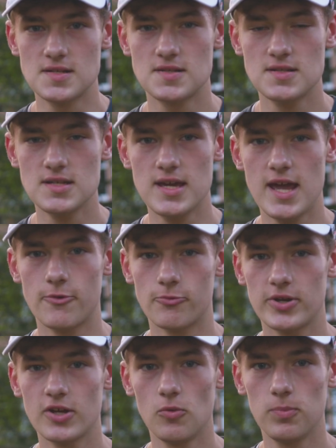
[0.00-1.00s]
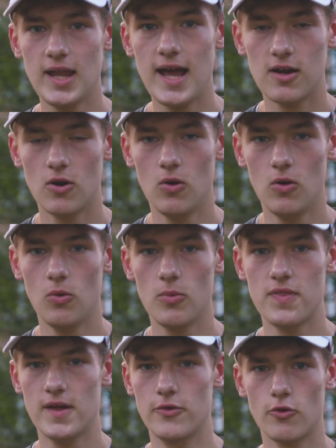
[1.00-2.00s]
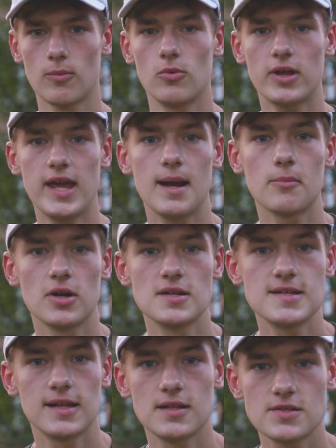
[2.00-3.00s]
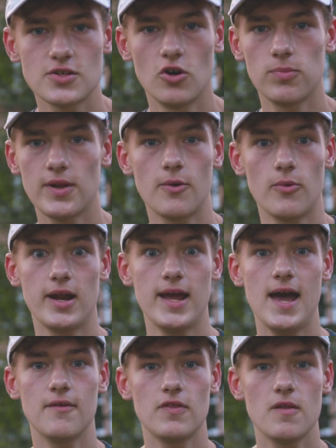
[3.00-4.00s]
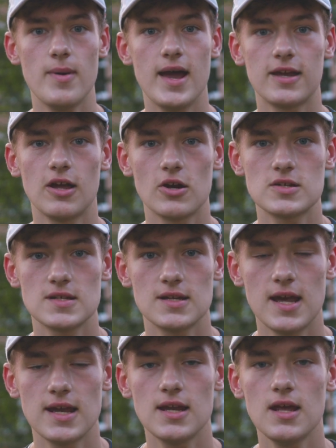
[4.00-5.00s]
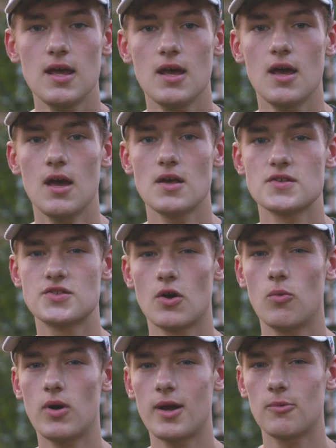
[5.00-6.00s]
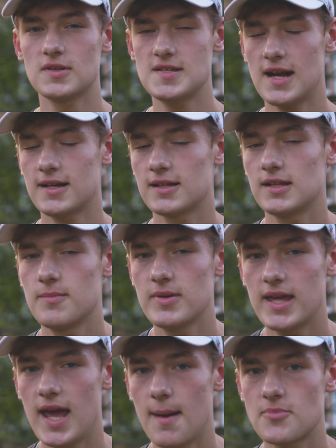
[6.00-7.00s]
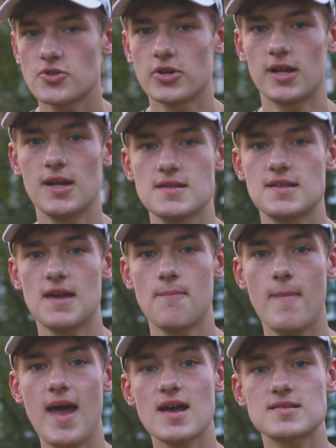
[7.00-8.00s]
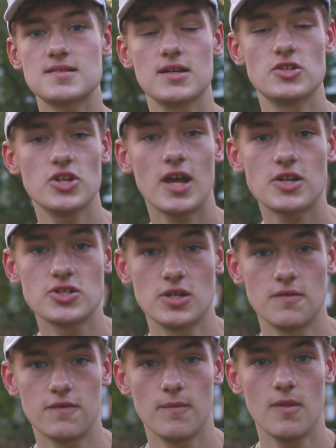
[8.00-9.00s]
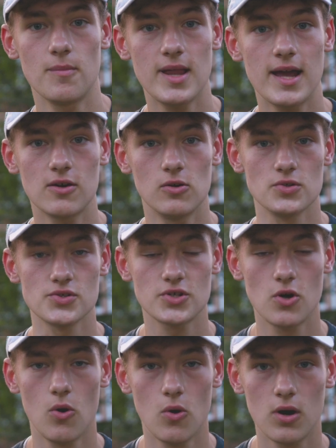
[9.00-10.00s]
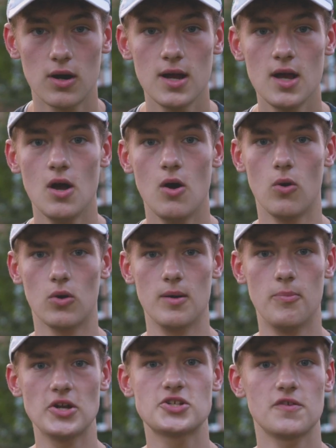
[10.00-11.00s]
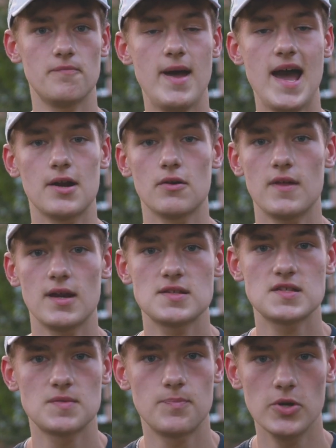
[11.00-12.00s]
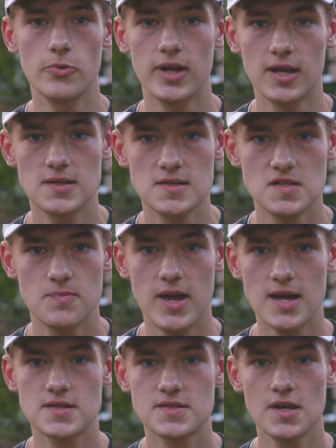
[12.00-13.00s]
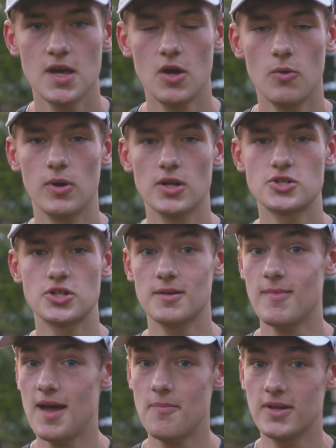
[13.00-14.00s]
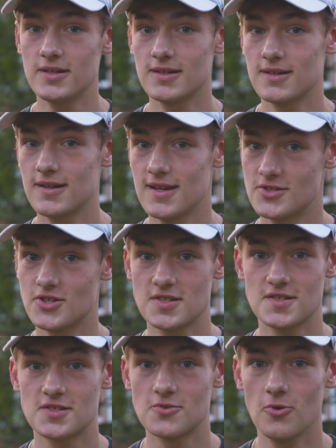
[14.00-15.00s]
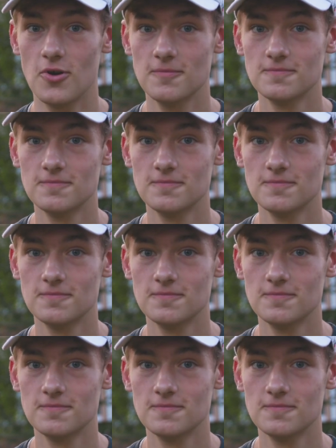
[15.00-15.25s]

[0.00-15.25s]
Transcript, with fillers: see a real black hole with a normal camera and telescope like one I have in the backyard tonight. So what I will technically be capturing is a mass ejection from the black hole's core, or a bunch of matter that it's spewing into space, which, in my opinion, is just as cool.